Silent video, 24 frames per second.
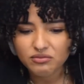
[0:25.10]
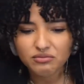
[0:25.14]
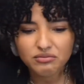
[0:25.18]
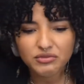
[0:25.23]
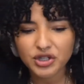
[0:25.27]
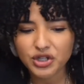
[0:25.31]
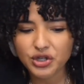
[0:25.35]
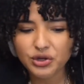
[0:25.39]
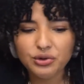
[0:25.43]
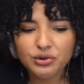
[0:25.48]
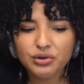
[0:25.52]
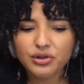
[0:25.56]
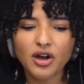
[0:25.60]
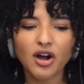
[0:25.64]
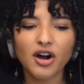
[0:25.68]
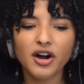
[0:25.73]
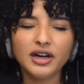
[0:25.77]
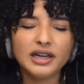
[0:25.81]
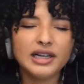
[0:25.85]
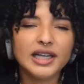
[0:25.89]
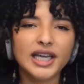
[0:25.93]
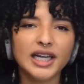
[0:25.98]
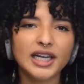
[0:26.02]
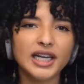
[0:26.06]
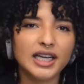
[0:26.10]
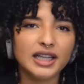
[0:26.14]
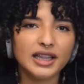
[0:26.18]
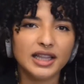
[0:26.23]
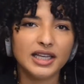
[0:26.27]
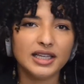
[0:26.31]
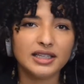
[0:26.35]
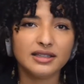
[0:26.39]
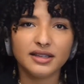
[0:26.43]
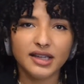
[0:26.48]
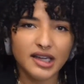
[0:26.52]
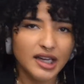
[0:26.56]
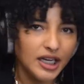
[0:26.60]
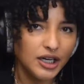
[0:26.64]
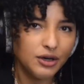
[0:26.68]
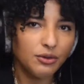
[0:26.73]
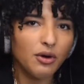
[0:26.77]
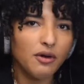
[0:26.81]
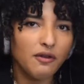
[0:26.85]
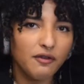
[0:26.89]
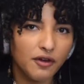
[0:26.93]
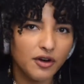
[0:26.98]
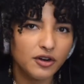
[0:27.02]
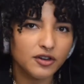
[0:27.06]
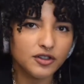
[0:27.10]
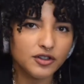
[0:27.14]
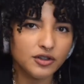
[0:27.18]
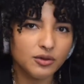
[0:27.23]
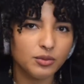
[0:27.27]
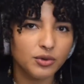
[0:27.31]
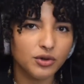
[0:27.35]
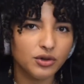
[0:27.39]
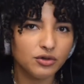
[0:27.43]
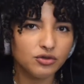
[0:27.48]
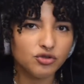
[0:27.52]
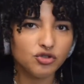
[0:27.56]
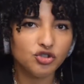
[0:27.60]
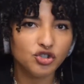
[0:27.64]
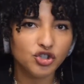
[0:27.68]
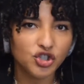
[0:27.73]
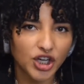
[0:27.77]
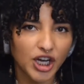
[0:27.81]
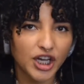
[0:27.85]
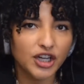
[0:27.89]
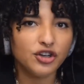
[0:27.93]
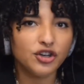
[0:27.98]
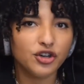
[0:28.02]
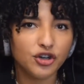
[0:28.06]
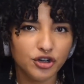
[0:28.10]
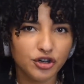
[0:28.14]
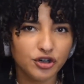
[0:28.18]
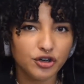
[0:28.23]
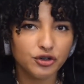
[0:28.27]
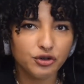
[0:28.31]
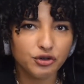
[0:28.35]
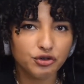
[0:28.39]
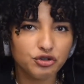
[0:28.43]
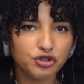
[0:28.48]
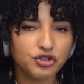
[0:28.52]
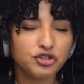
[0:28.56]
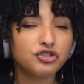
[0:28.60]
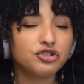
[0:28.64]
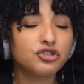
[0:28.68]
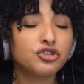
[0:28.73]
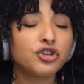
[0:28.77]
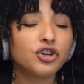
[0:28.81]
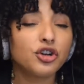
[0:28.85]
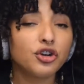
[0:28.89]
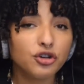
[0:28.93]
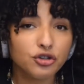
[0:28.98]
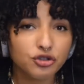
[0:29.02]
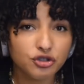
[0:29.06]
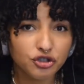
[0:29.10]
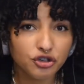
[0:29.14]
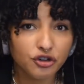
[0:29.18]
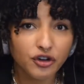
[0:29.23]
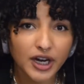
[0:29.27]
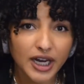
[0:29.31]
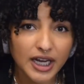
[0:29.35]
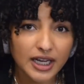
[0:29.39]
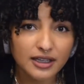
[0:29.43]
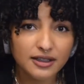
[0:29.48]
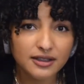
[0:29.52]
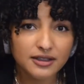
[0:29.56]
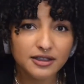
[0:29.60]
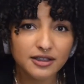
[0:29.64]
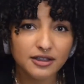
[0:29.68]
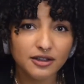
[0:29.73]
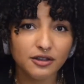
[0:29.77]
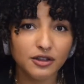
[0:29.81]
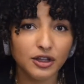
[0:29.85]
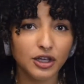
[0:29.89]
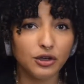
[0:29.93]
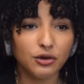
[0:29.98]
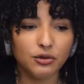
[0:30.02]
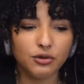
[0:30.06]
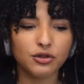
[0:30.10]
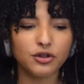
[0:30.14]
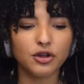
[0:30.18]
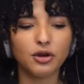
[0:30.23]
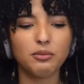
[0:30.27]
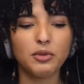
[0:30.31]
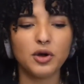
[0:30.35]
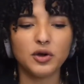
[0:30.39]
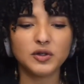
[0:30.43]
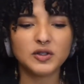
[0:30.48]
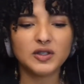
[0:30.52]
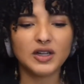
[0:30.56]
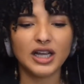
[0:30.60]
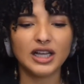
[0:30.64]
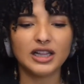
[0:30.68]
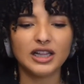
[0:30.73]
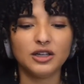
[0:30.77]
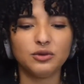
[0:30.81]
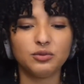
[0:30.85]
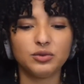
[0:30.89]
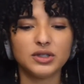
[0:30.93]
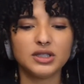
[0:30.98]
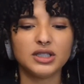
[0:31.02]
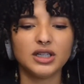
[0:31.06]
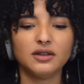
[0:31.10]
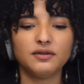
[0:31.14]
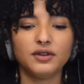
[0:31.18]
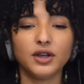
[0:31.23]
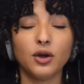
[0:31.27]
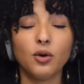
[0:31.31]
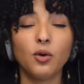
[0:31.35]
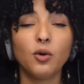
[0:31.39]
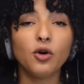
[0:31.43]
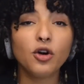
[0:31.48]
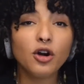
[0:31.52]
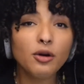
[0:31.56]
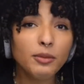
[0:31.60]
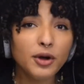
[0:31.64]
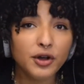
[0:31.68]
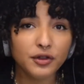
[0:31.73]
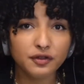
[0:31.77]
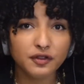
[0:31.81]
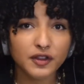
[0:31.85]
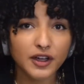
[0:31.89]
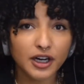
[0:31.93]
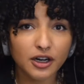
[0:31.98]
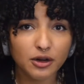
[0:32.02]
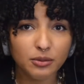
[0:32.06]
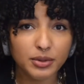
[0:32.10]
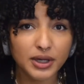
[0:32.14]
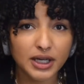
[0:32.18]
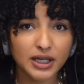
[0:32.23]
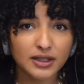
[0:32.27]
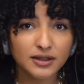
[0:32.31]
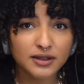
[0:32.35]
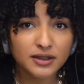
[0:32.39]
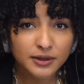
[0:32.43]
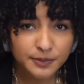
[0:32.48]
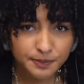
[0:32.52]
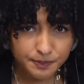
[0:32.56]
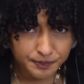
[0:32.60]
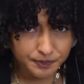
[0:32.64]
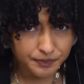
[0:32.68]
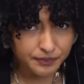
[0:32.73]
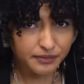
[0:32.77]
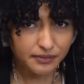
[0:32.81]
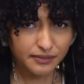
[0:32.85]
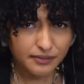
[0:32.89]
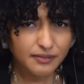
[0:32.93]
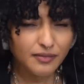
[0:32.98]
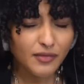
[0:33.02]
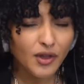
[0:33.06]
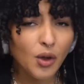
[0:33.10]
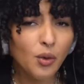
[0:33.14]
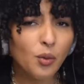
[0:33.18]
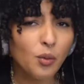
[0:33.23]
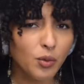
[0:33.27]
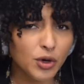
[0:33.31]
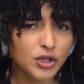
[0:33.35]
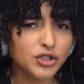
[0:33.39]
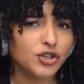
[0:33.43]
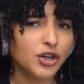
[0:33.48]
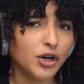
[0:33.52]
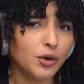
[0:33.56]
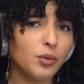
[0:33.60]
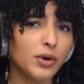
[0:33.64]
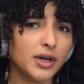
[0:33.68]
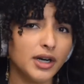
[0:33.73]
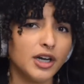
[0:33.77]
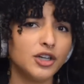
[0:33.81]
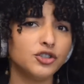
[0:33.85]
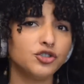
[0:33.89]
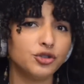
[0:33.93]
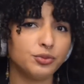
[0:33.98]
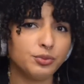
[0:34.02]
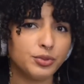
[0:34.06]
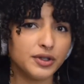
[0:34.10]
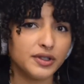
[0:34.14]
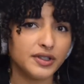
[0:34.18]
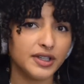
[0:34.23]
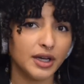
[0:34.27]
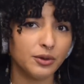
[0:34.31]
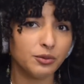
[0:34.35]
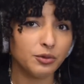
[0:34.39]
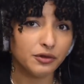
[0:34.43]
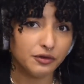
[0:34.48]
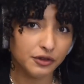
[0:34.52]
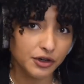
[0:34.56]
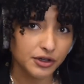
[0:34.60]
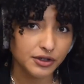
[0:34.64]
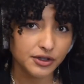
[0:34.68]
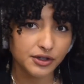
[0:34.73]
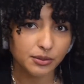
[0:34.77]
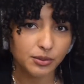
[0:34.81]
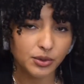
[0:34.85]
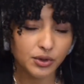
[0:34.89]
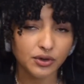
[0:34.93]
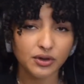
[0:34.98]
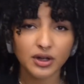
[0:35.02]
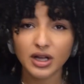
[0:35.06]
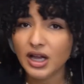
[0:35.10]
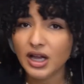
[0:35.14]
Youth aren't getting these irreversible gender surgeries. The youth are most likely receiving hormone therapies, which are 100% reversible.